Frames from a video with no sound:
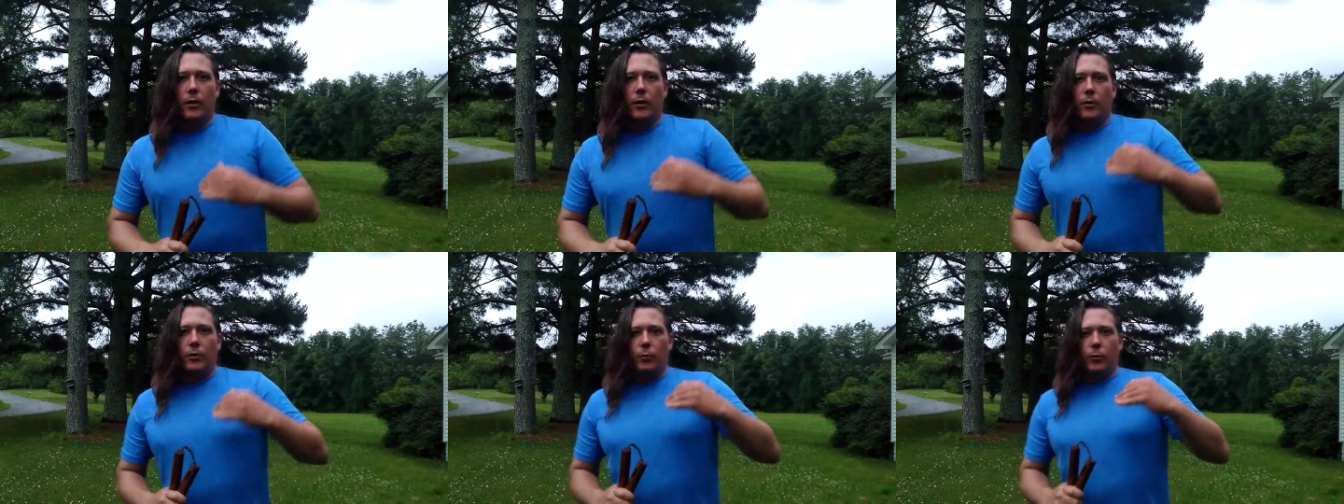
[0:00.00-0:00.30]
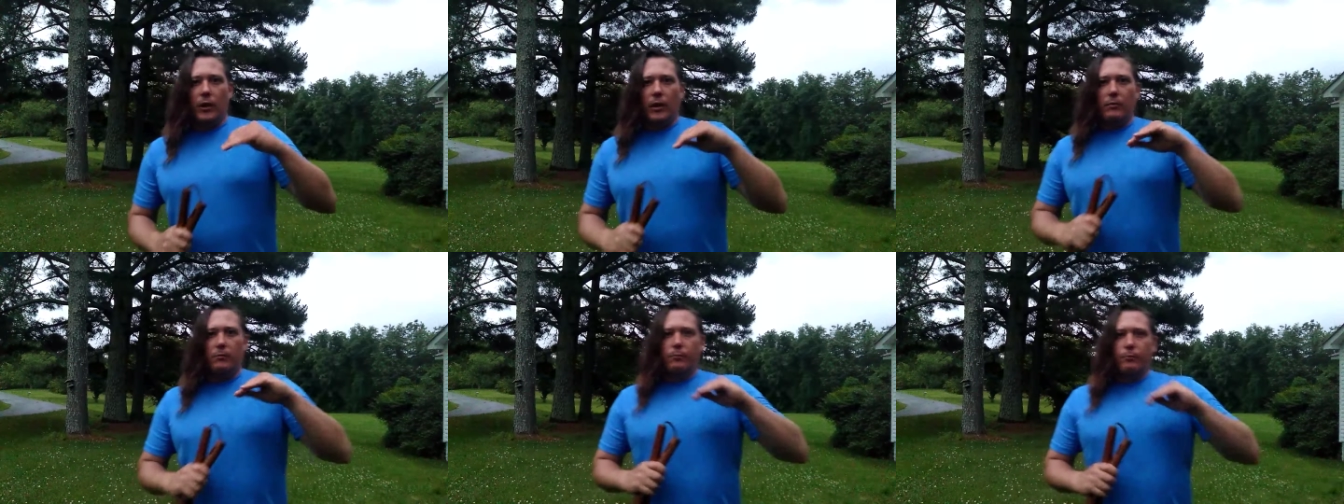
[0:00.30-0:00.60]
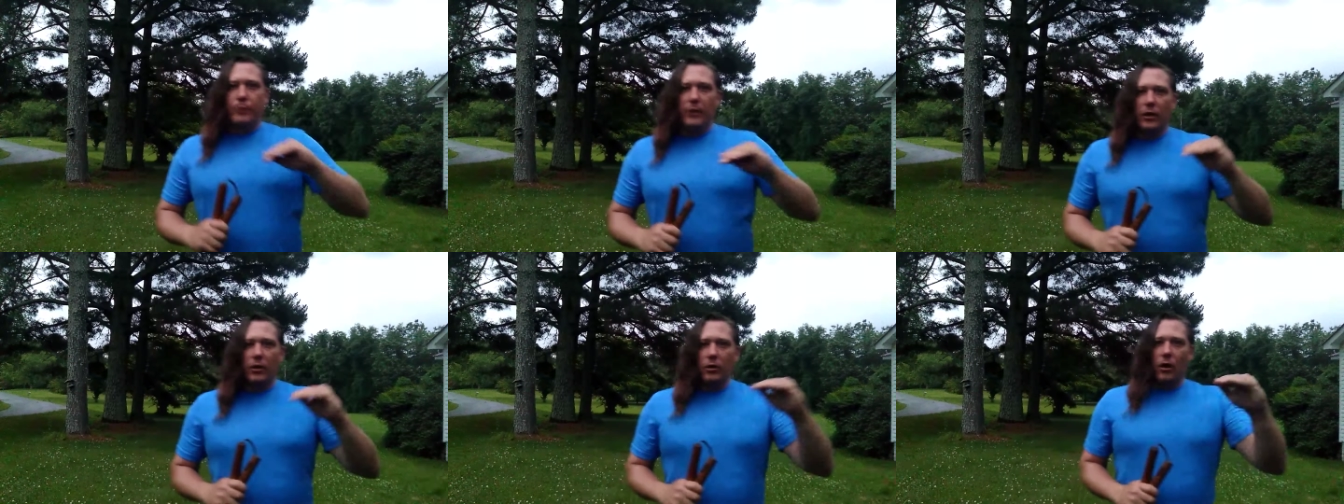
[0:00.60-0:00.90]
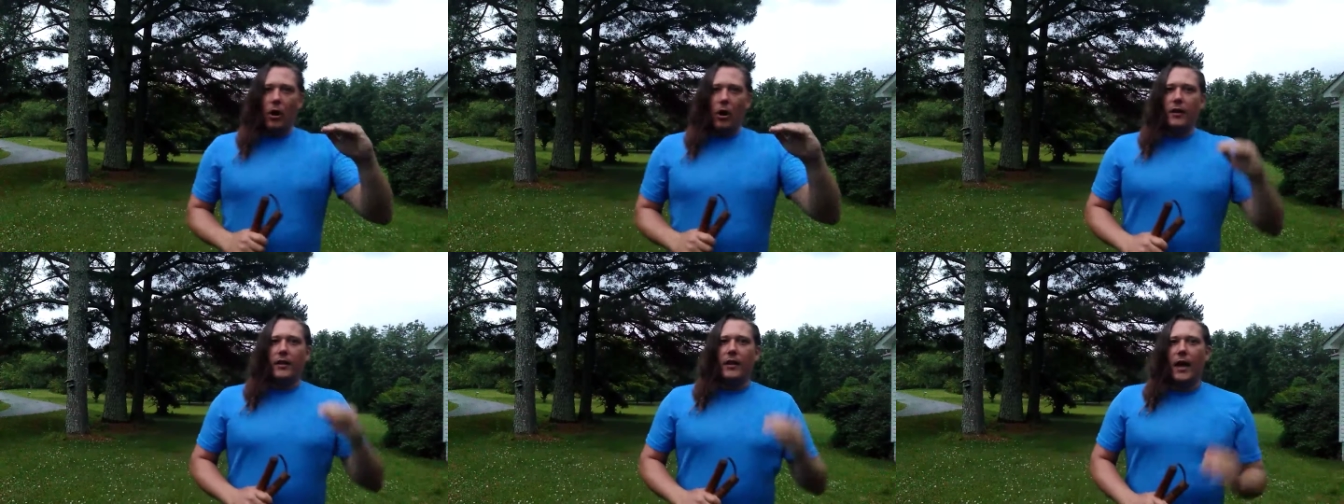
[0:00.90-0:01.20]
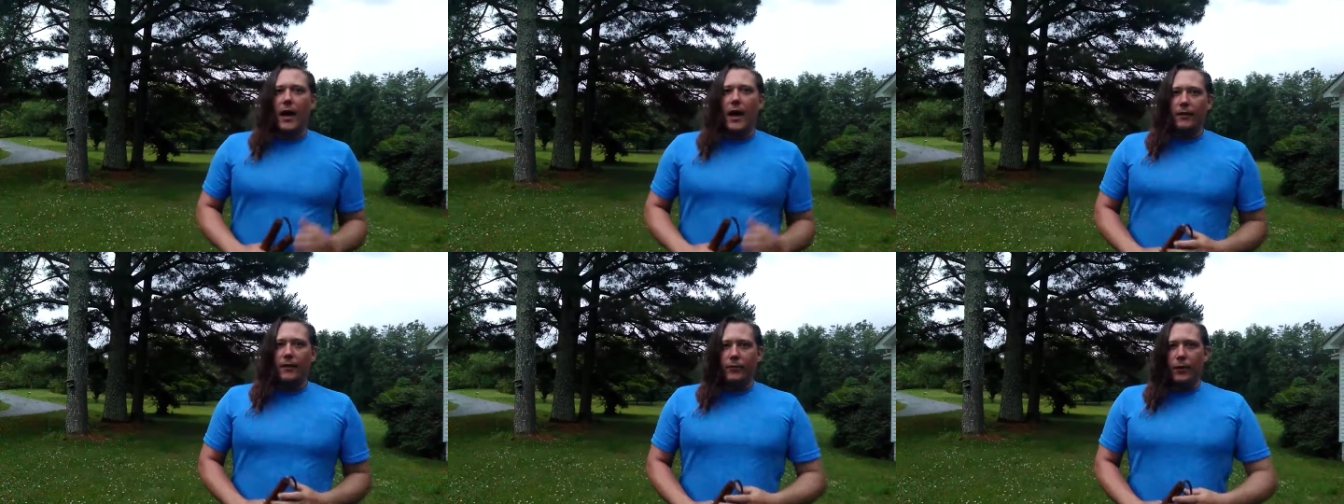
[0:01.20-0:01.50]
you can build on
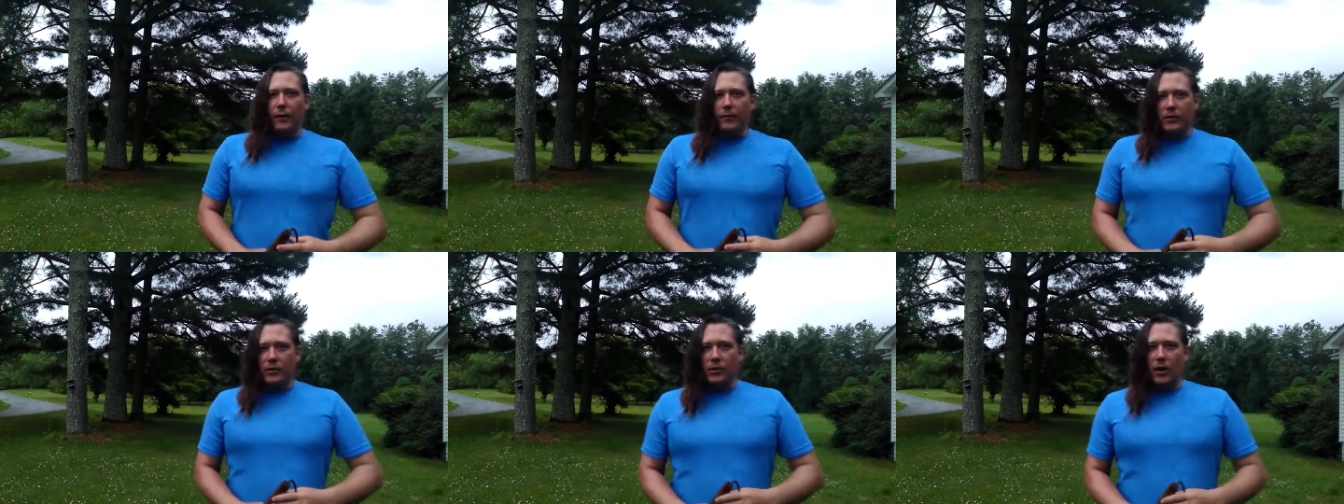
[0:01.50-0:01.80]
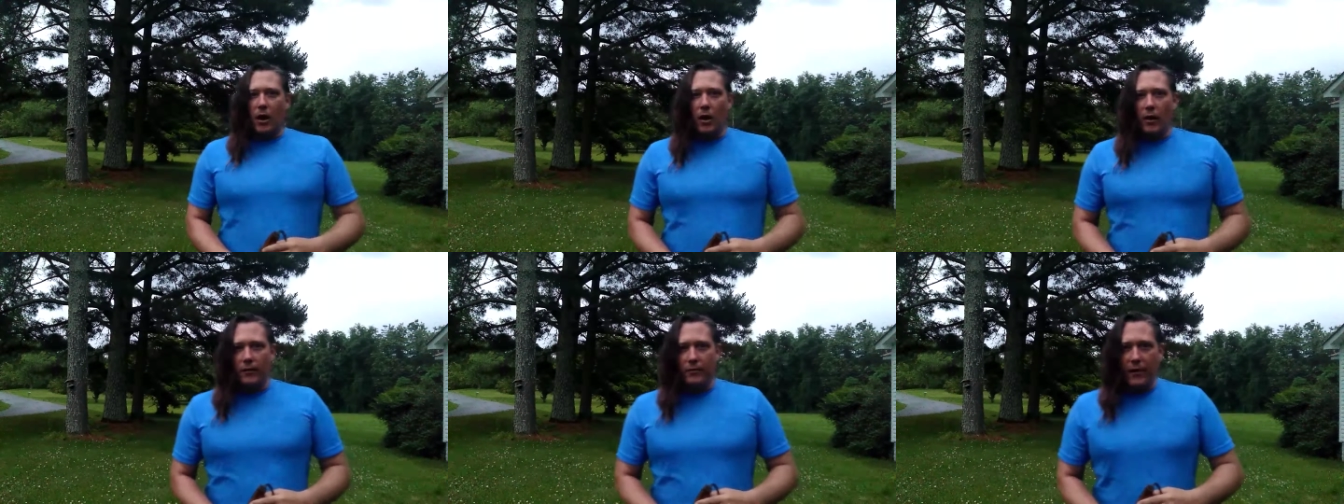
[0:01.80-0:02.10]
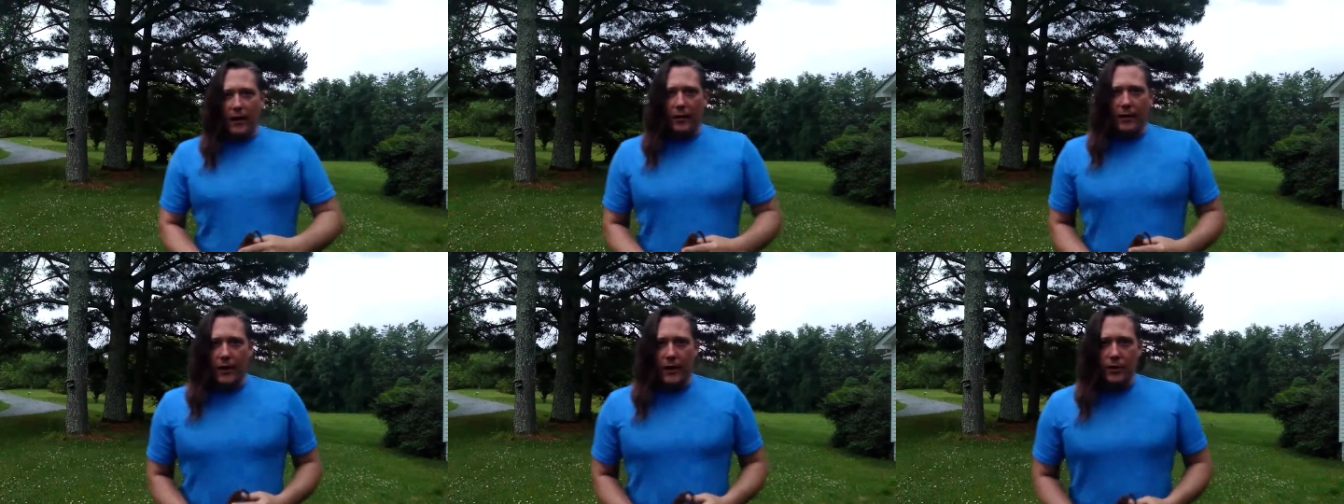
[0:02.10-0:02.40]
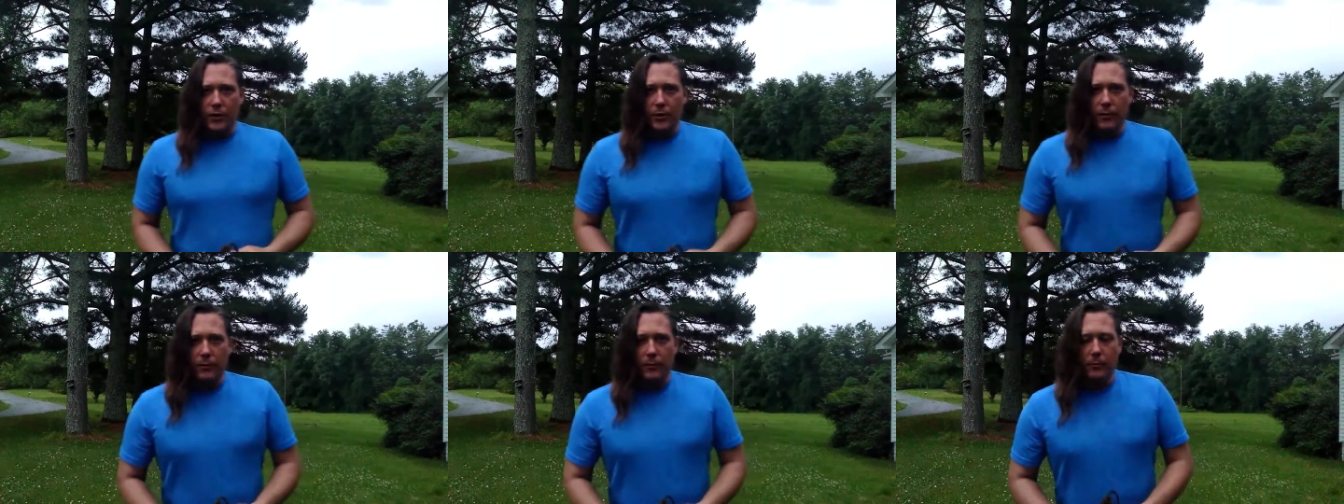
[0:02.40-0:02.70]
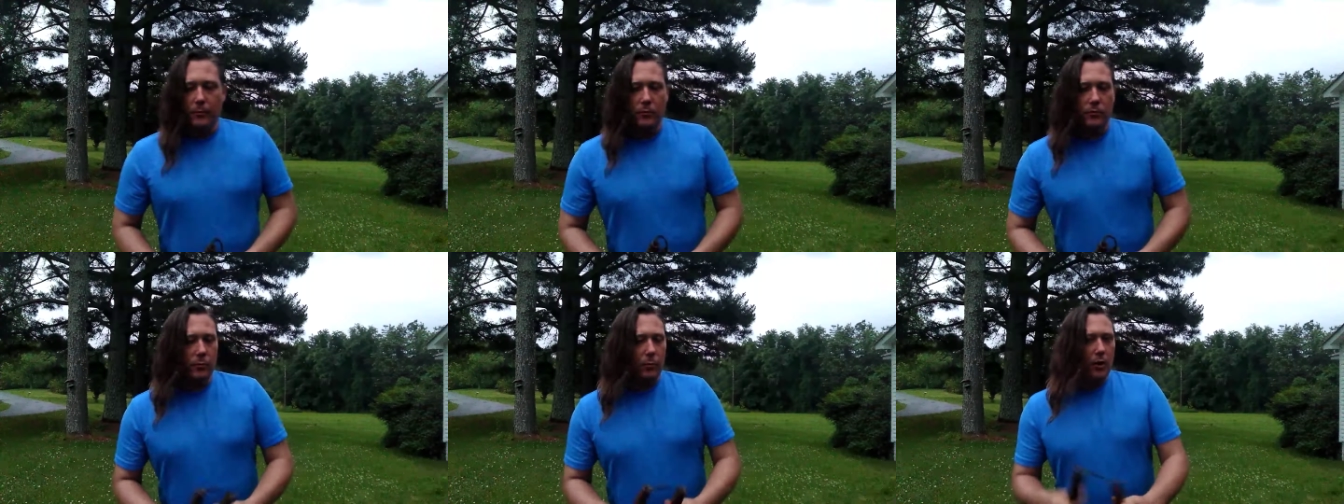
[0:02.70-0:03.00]
that if you have a solid foundation
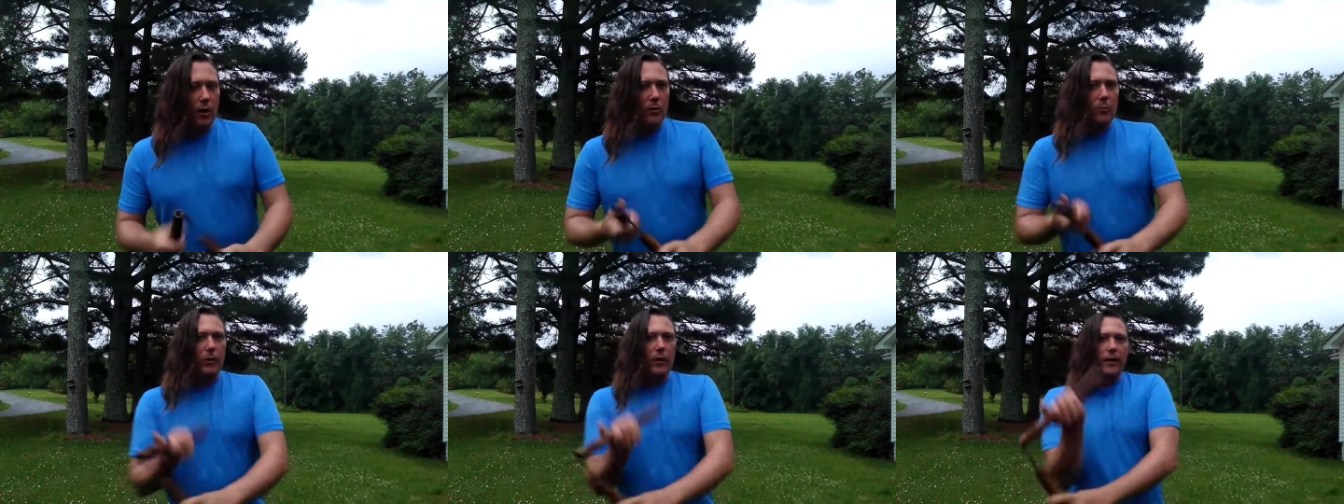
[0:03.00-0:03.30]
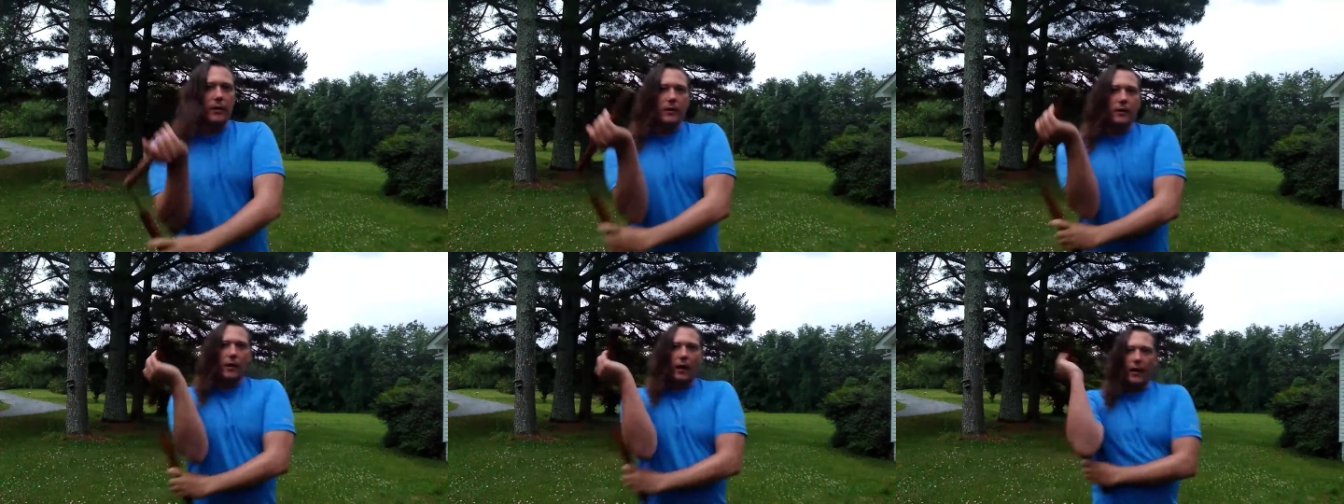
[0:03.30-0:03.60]
to work with.